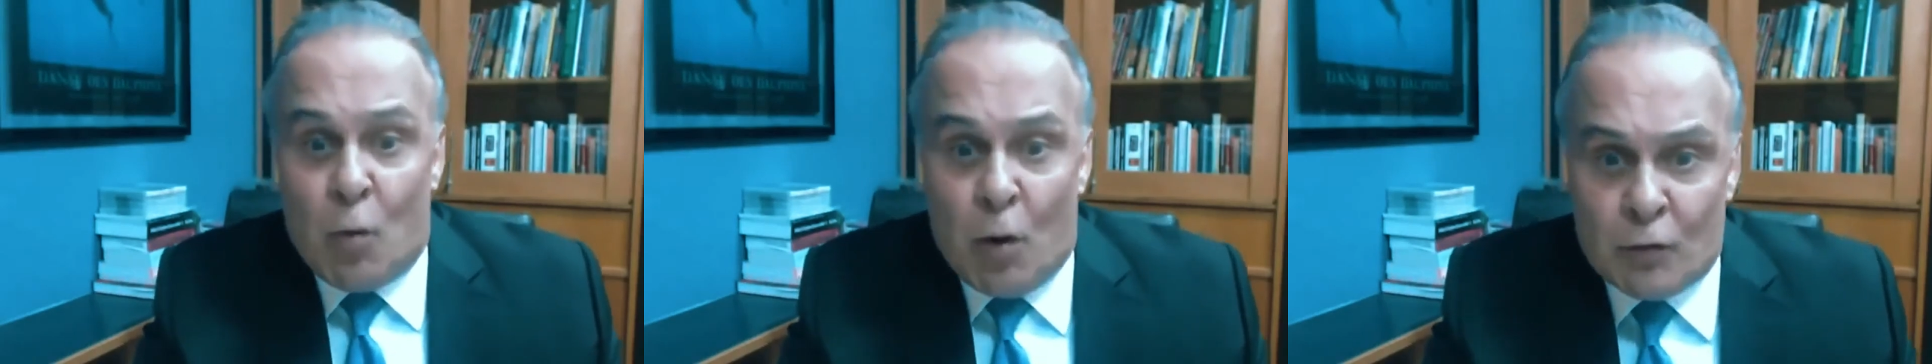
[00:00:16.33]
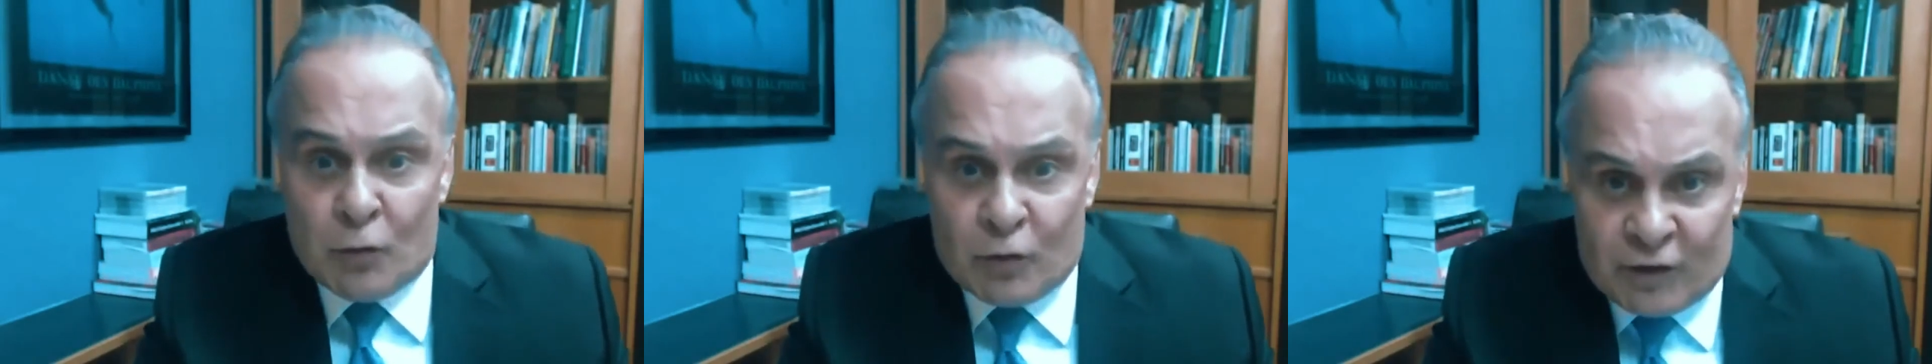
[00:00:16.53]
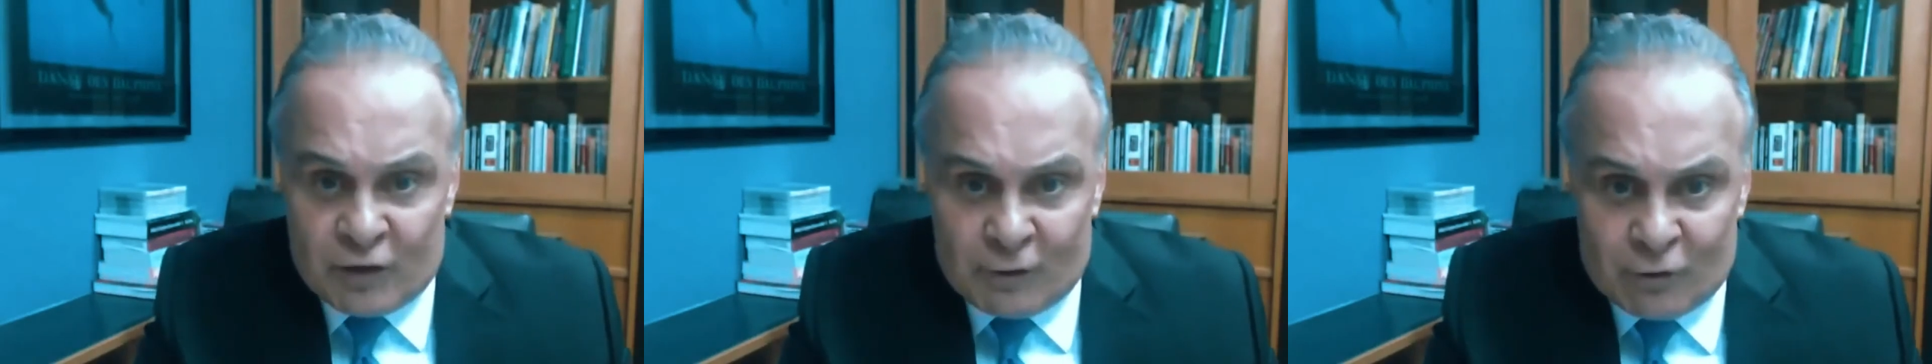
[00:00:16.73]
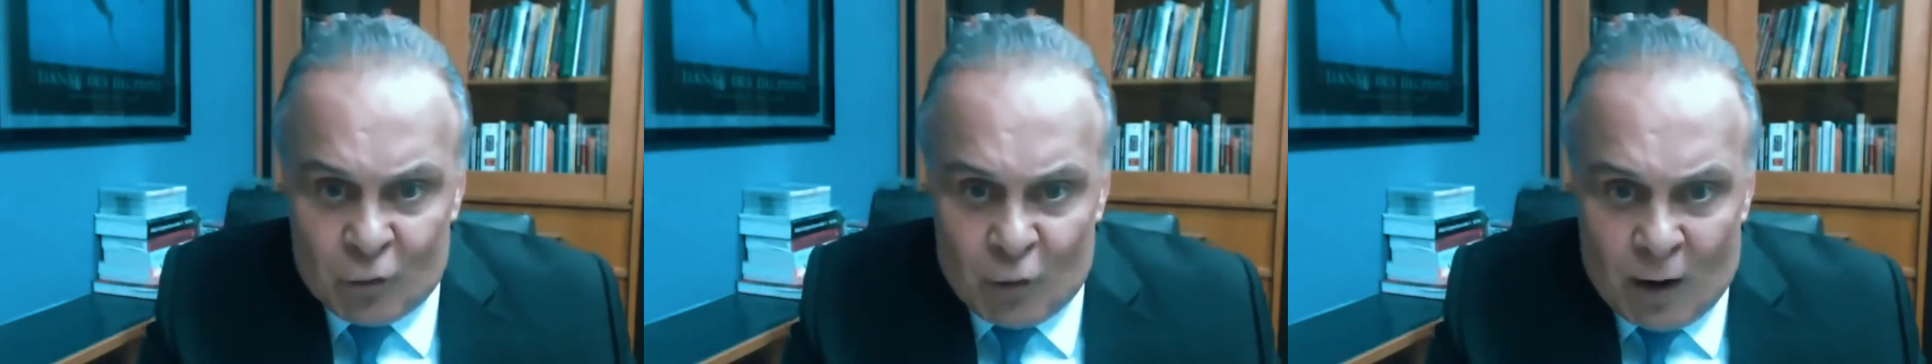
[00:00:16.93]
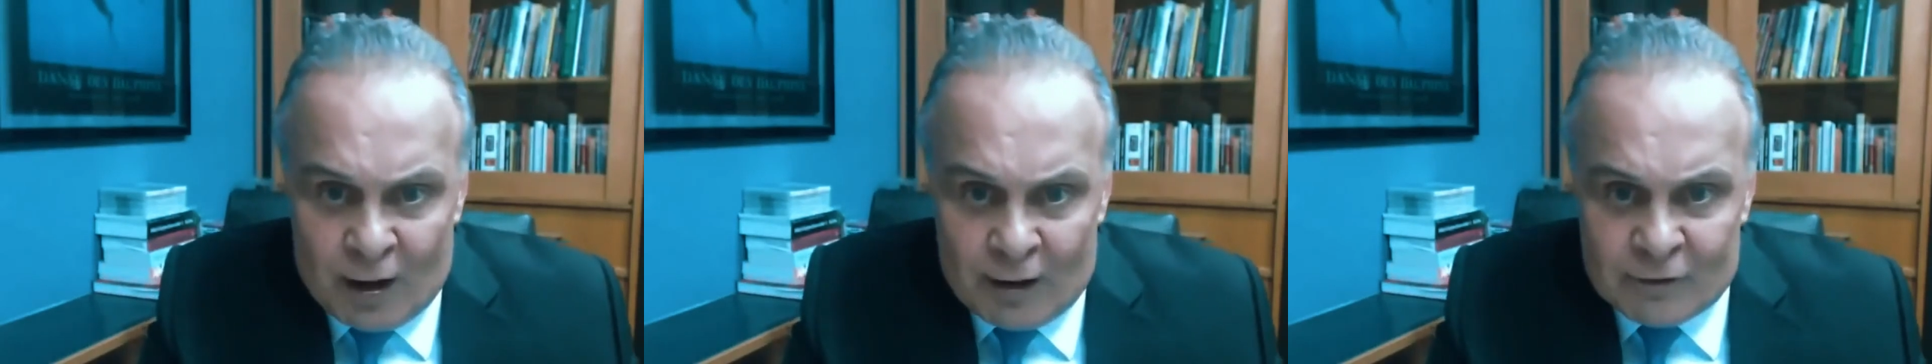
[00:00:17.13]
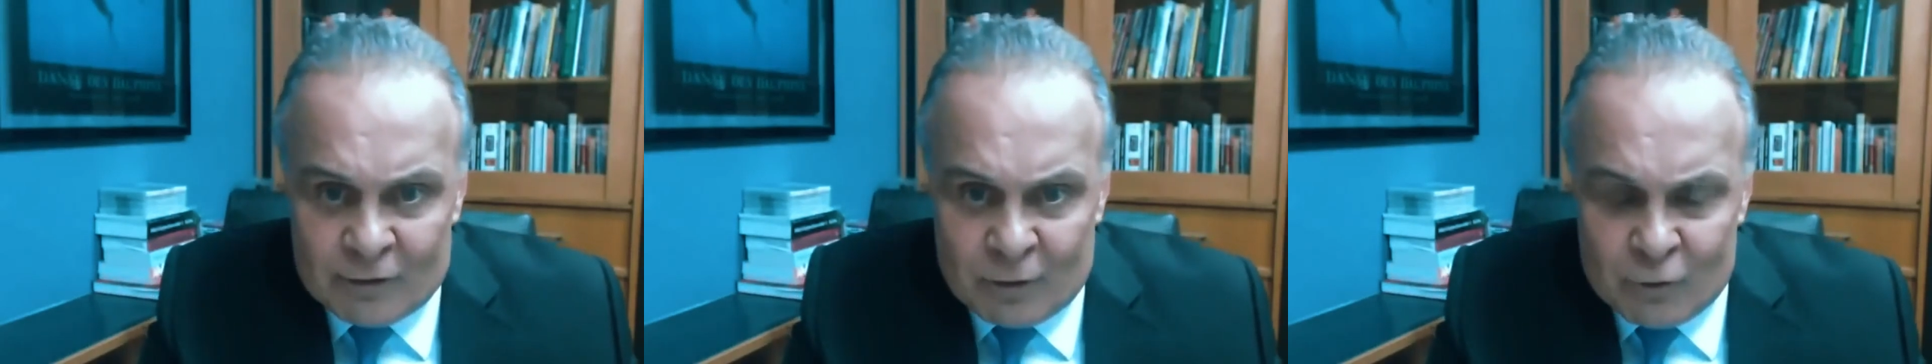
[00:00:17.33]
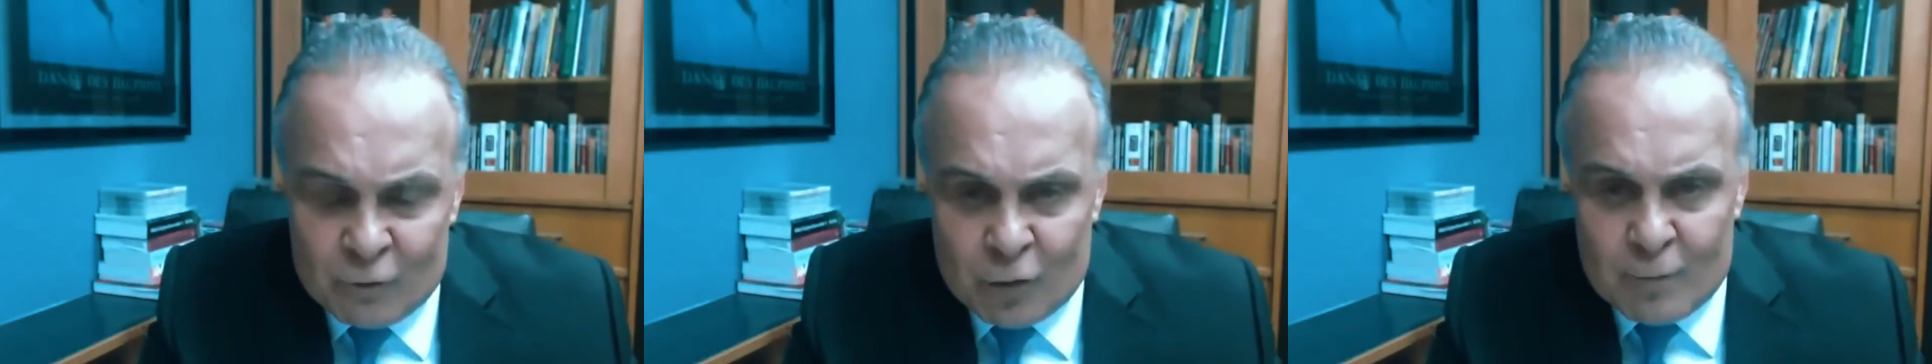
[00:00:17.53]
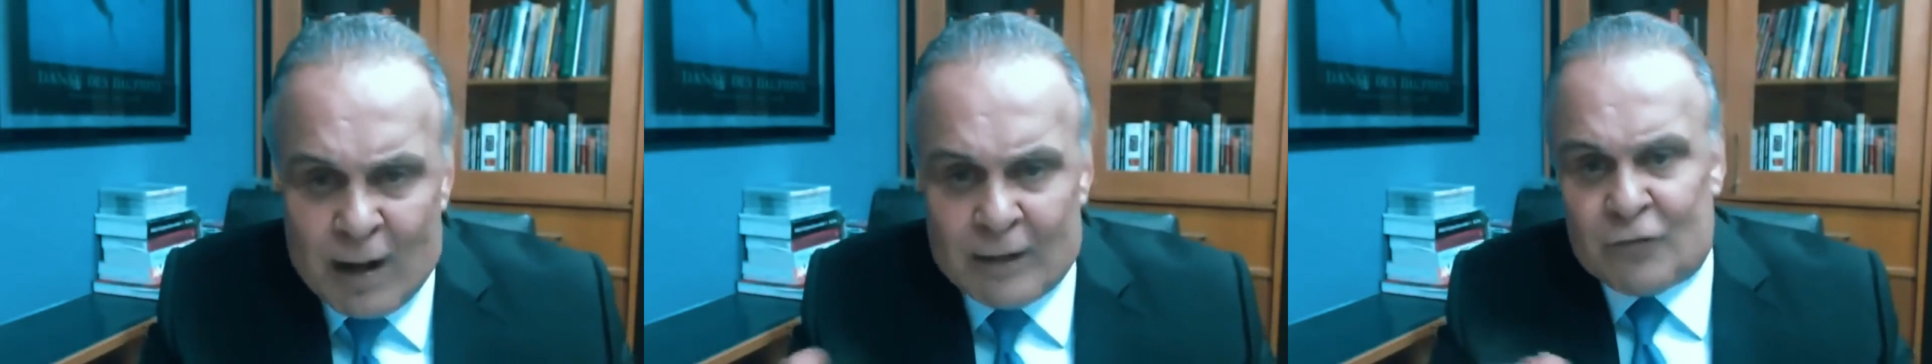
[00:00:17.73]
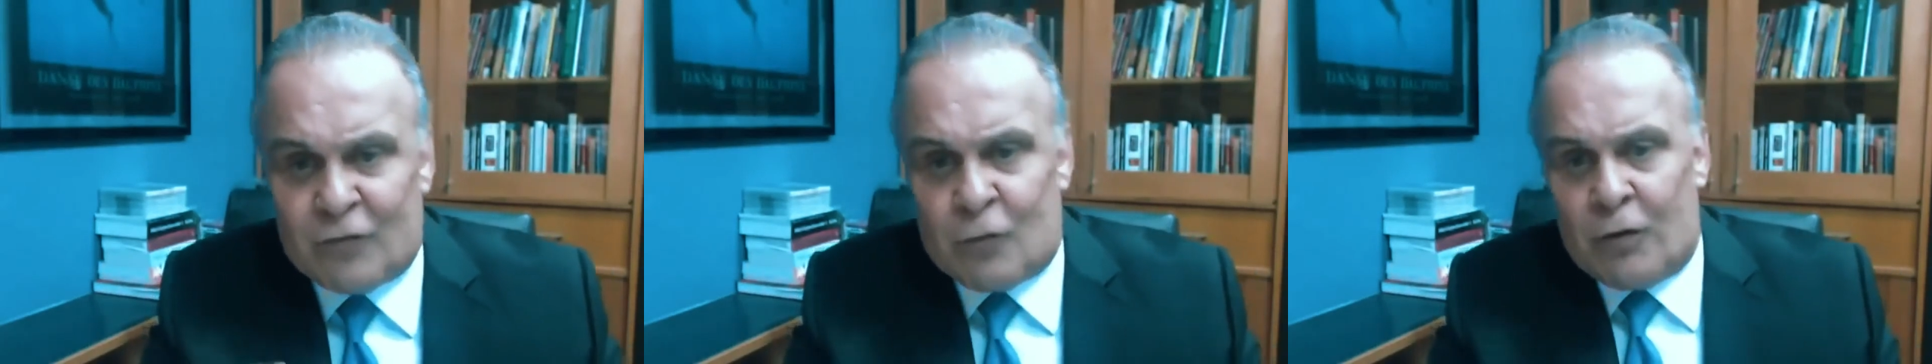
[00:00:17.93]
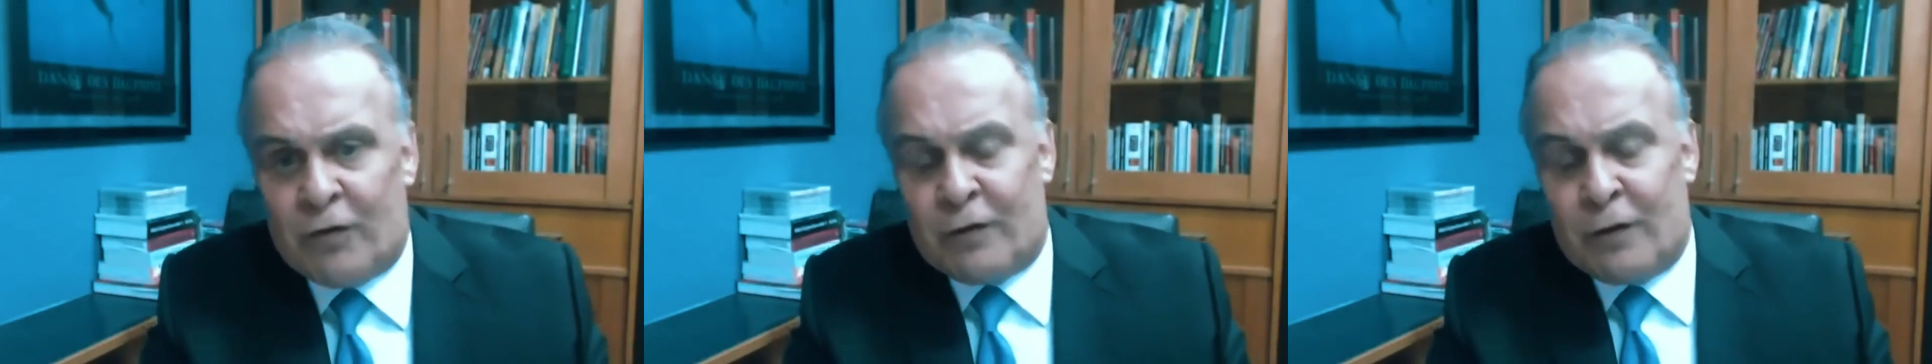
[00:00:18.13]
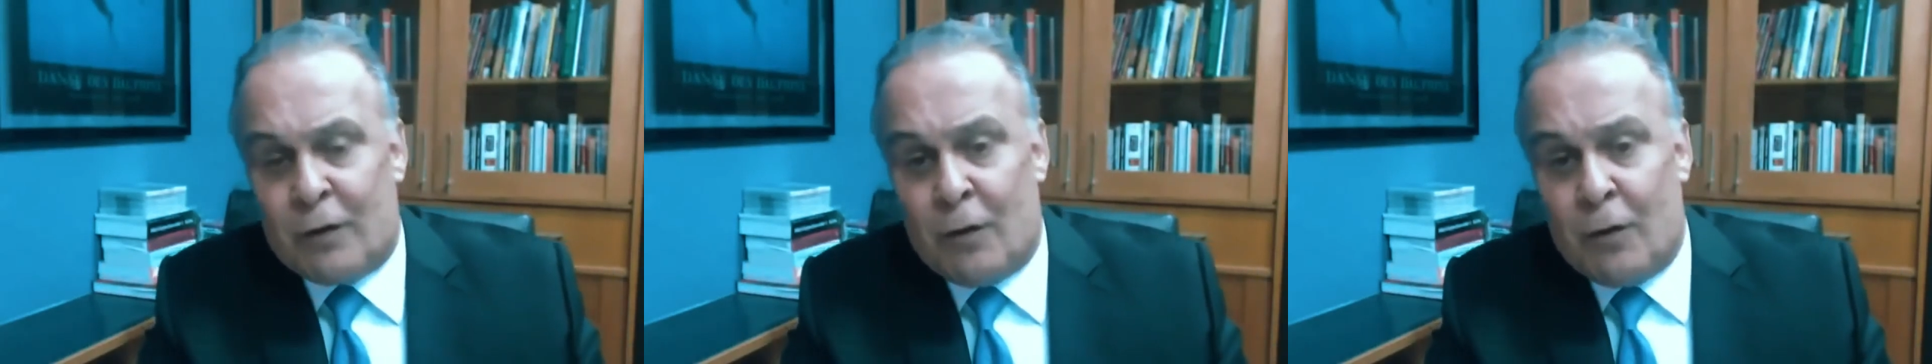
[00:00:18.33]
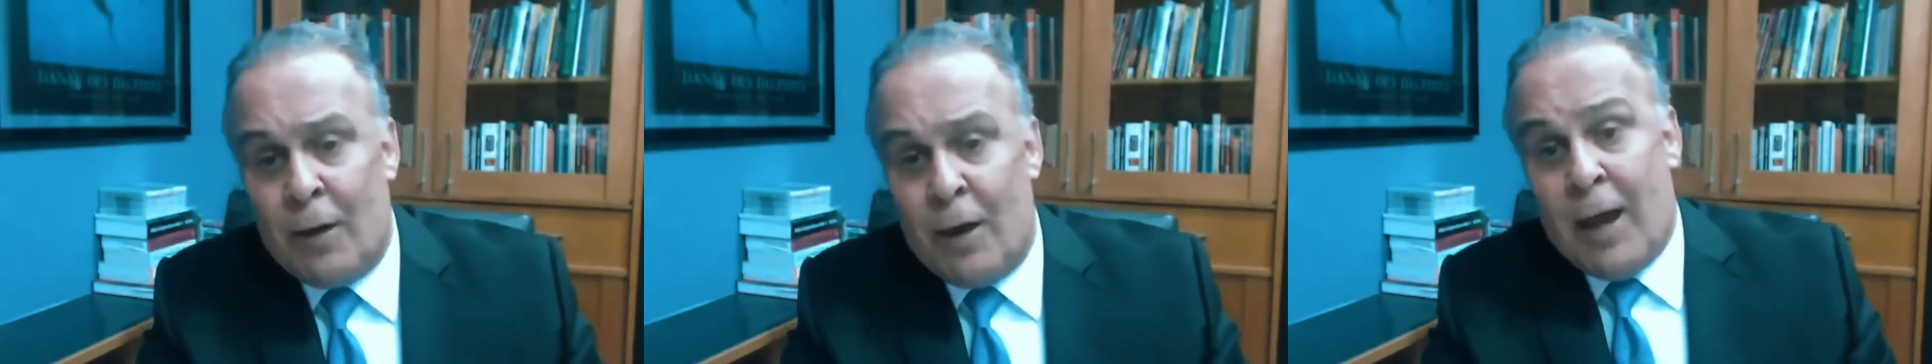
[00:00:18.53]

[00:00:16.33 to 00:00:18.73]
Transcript: Sex hormones are made of cholesterol.